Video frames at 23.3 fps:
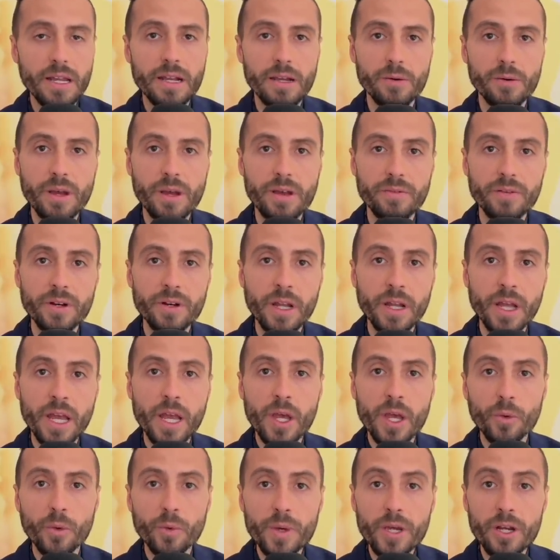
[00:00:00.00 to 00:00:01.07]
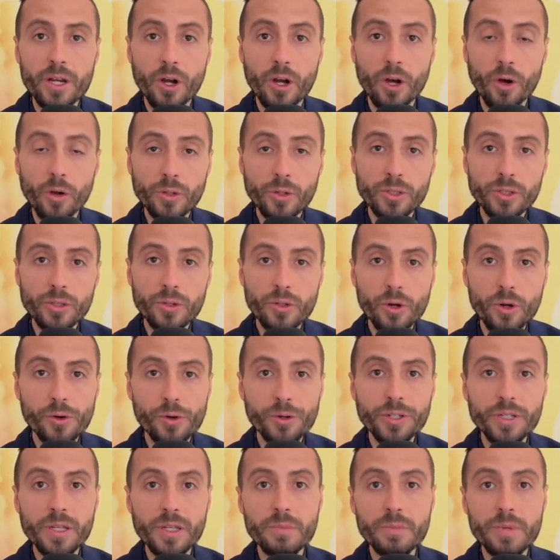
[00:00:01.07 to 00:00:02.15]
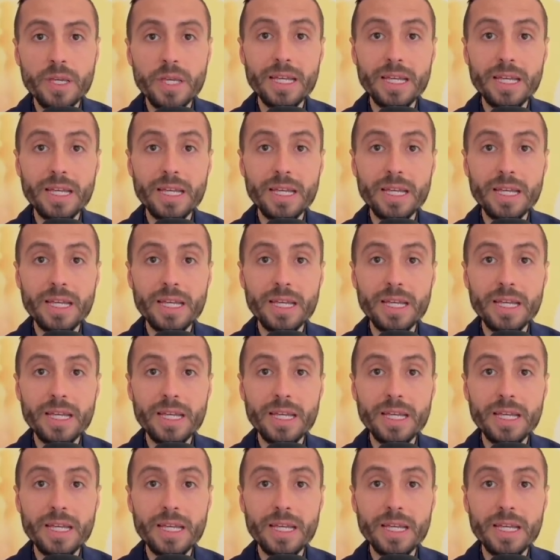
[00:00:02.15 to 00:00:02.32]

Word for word: however, we are also going to be